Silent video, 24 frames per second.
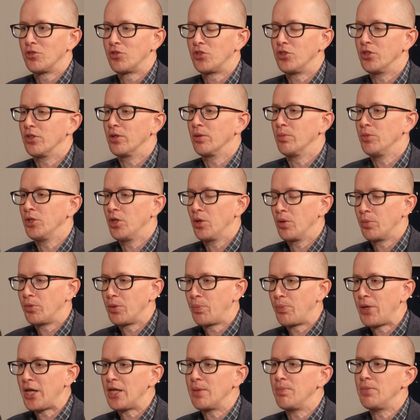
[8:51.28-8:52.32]
to
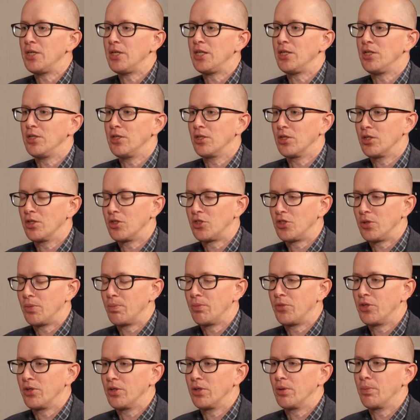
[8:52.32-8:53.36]
paid media,
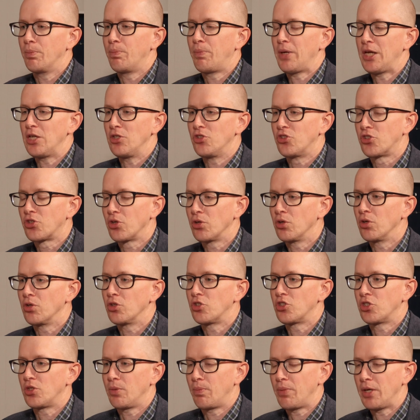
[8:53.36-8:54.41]
to paid
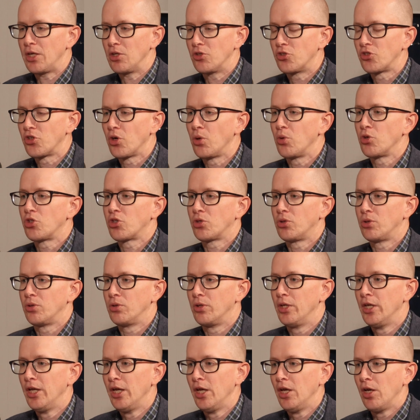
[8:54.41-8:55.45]
search, to paid
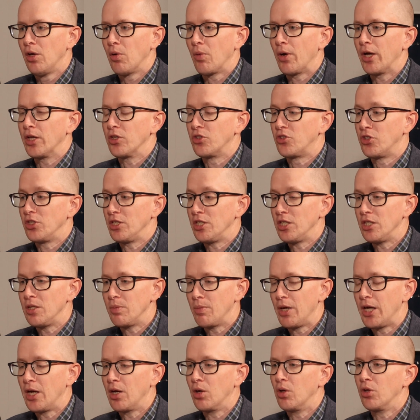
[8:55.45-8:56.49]
social, right? To
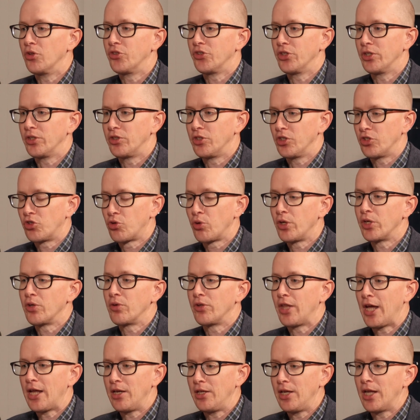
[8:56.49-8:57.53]
email, to trigger
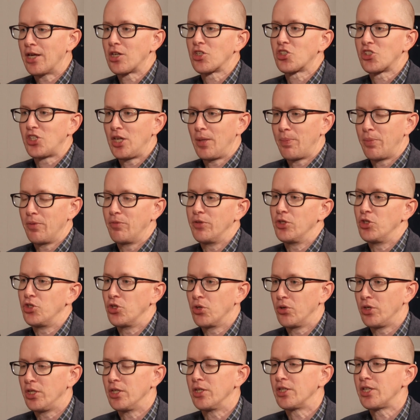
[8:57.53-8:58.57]
that next step of the
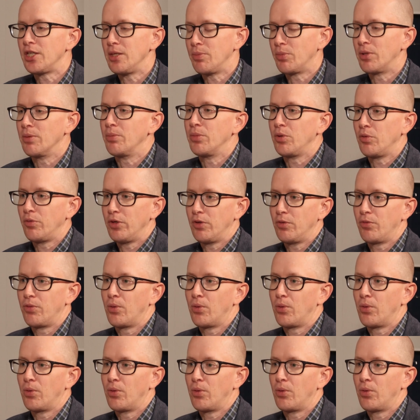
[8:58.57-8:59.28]
journey to keep them moving